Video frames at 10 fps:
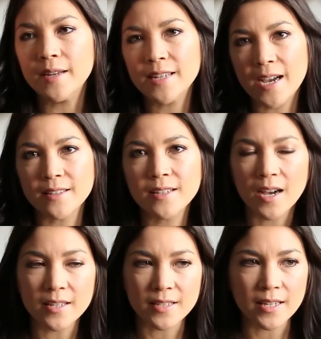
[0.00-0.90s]
dad's
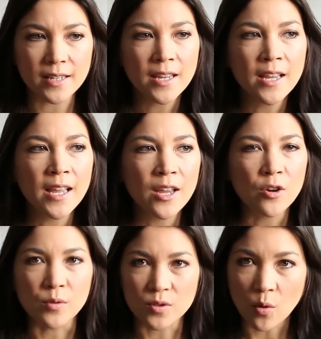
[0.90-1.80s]
cousin
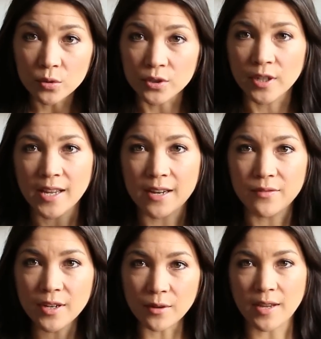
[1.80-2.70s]
who was older, and he had a
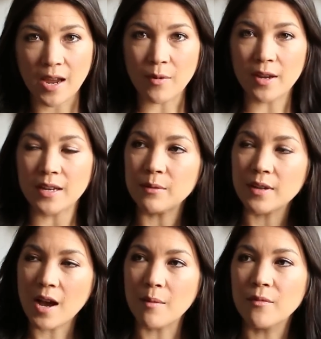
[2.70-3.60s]
video camera, and he
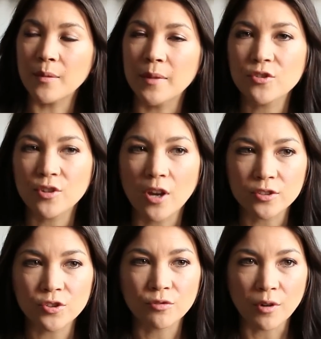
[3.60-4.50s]
would come from Montreal
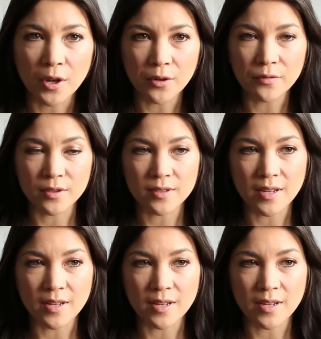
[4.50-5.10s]
to Toronto for the